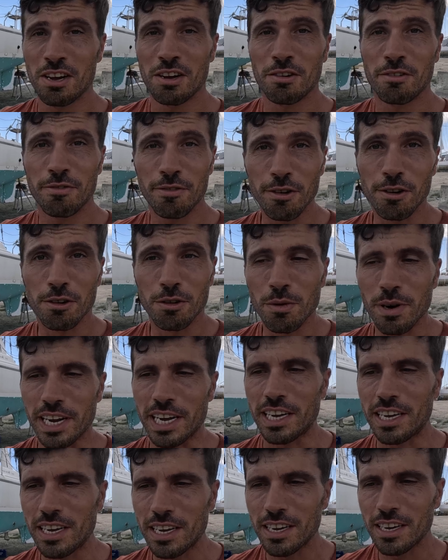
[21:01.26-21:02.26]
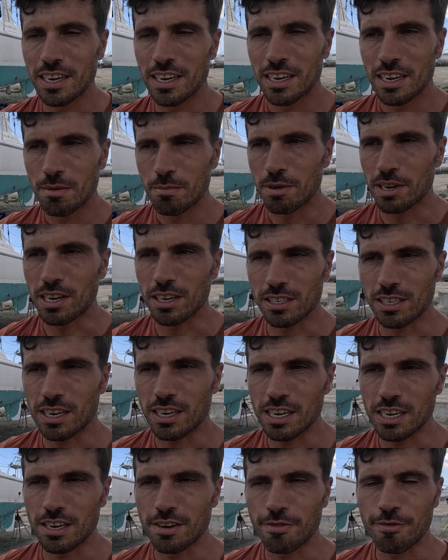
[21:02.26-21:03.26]
full week, because I
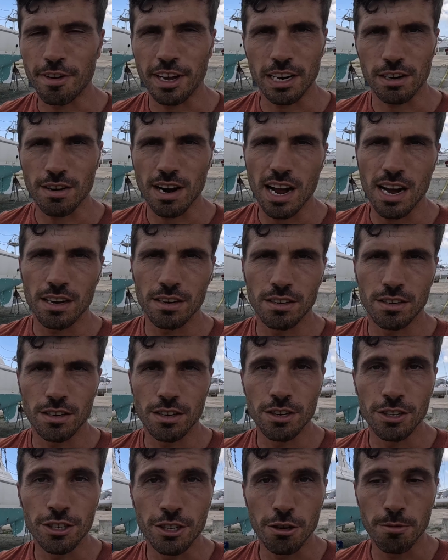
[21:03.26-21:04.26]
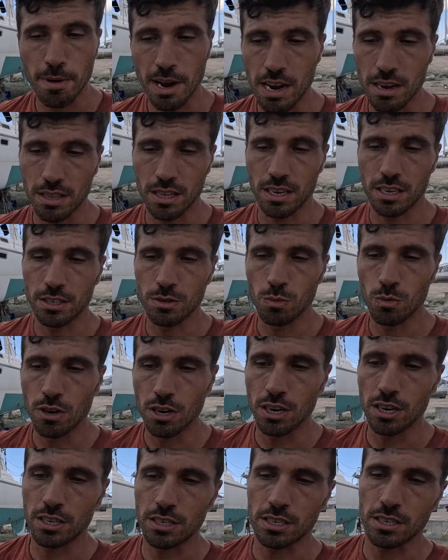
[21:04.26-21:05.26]
need to figure out on YouTube how things
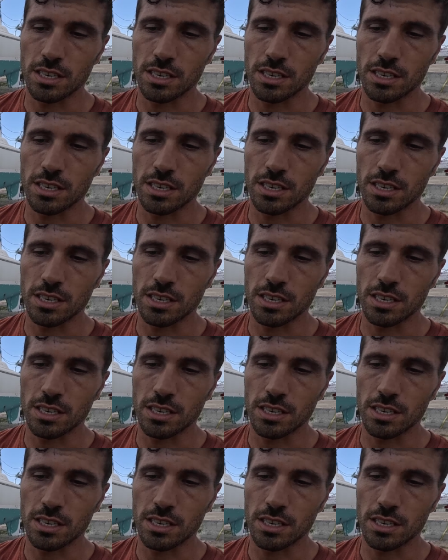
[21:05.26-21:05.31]
worked.